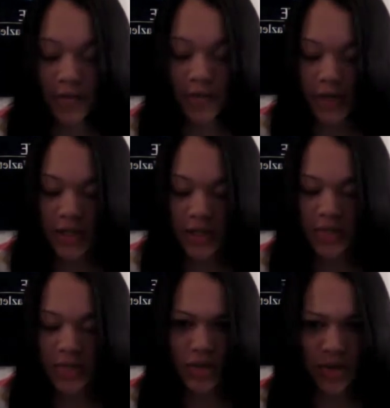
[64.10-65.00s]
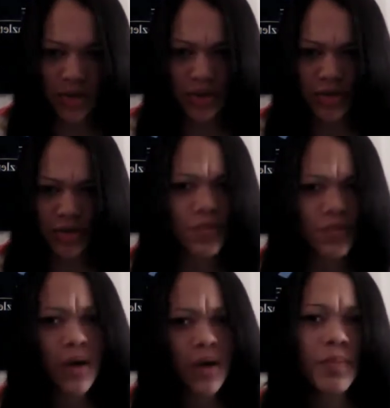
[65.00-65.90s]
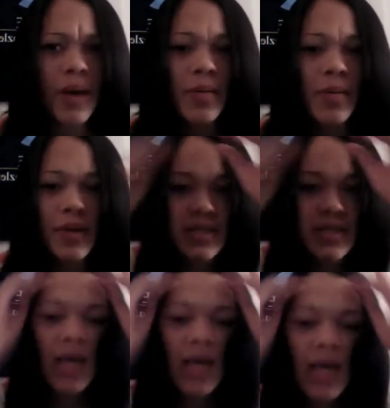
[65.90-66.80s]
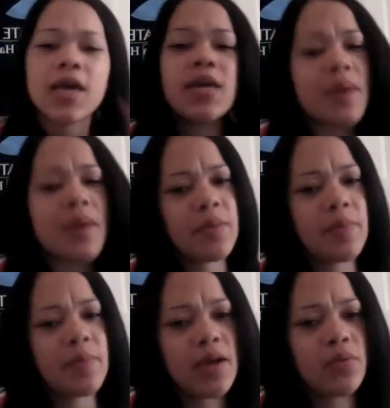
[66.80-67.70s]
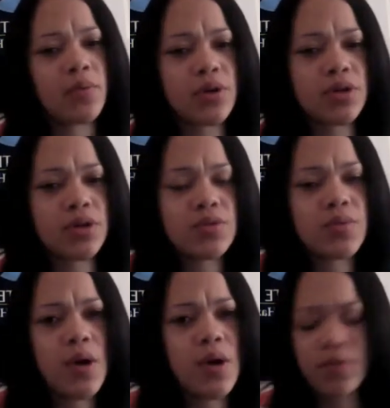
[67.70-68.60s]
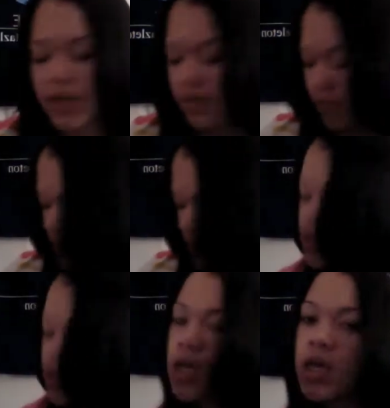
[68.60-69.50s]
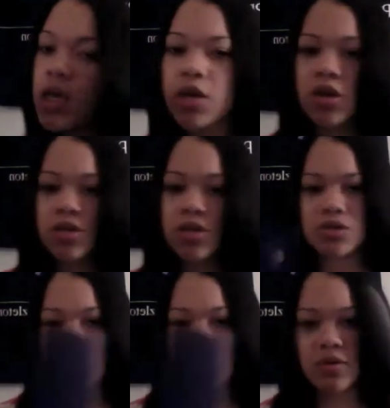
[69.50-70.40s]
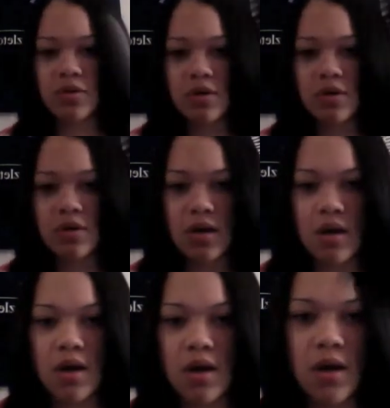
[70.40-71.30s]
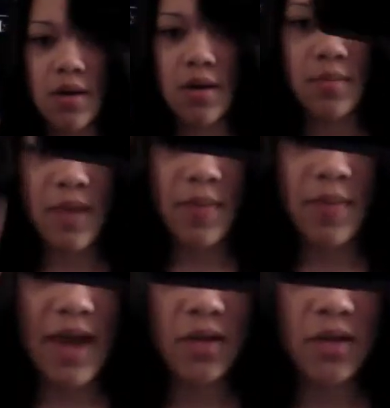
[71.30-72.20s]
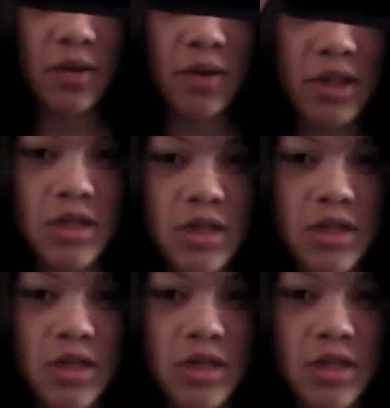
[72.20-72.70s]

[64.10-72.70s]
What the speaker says: this, so I'm just going to use small bobby pins. Any bobby pin works well really for this. And also my a padded brush,